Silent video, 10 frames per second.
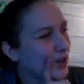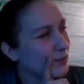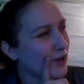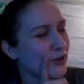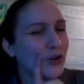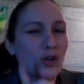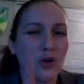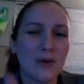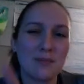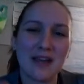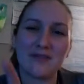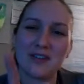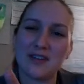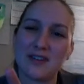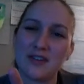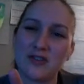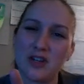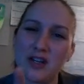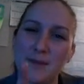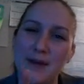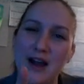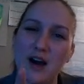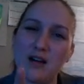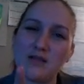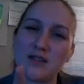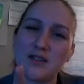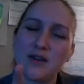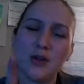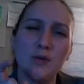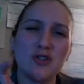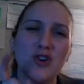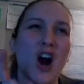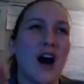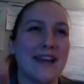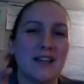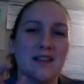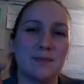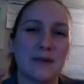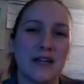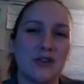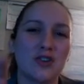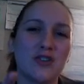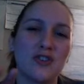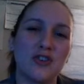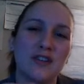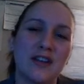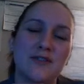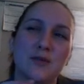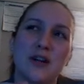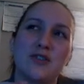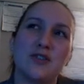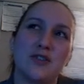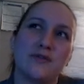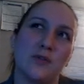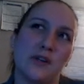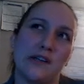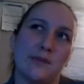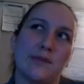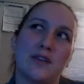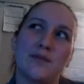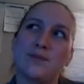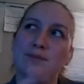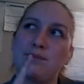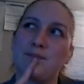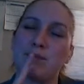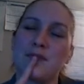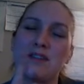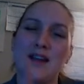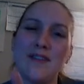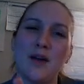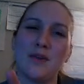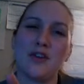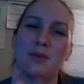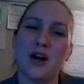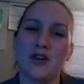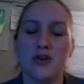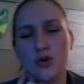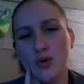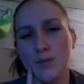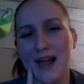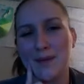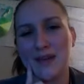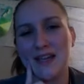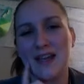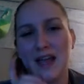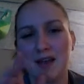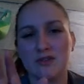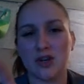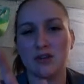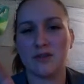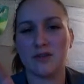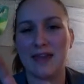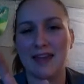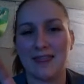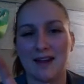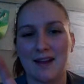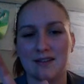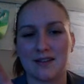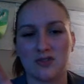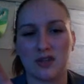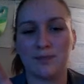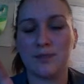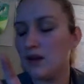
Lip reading: I wonder who would make the decision about who would your audience be? Should students have to wear uniforms? Decide that with your partner. Who might be in charge of making that decision?